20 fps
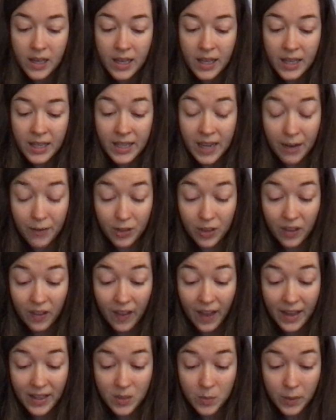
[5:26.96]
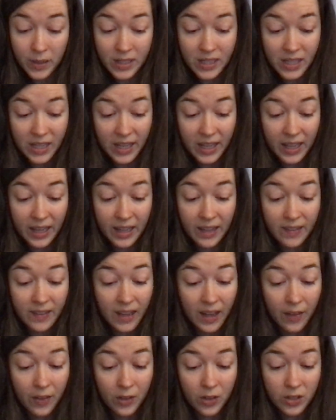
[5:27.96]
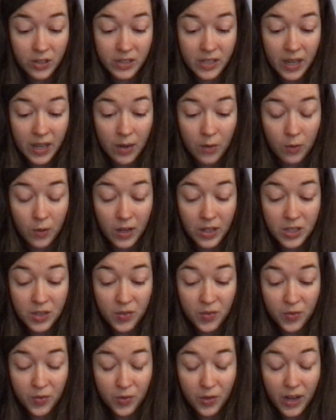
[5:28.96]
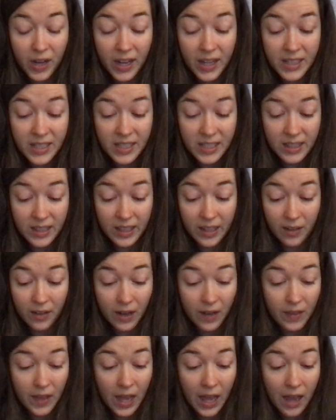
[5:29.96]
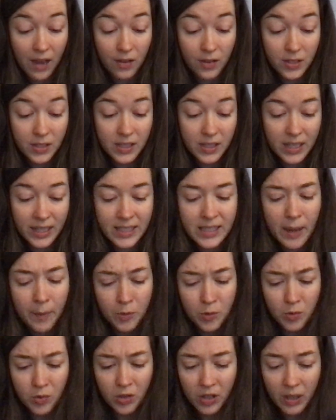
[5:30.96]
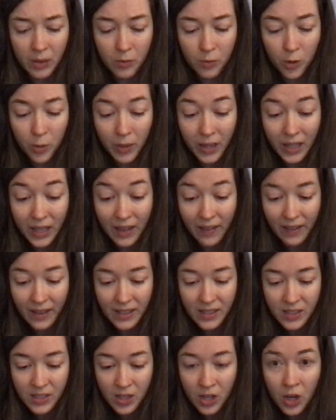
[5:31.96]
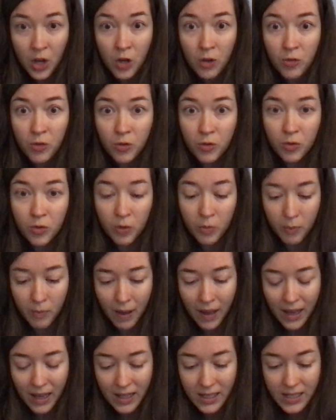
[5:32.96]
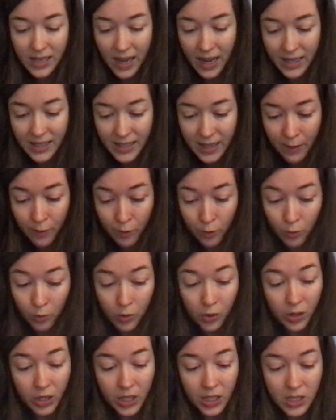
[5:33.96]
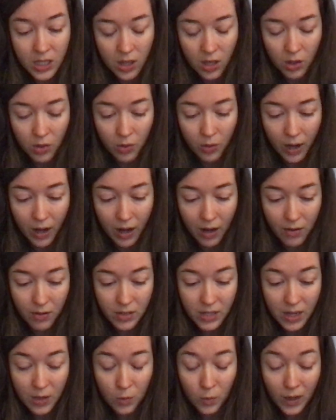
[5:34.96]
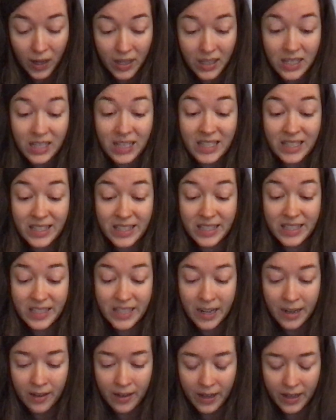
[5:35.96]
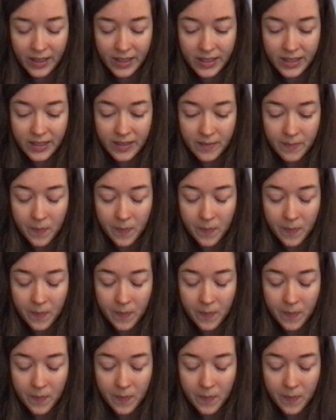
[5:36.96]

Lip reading: Nevertheless, when Diana and the other girls had rushed frantically around the house, except Ruby Gillis, who remained as if rooted to the ground and went into hysterics,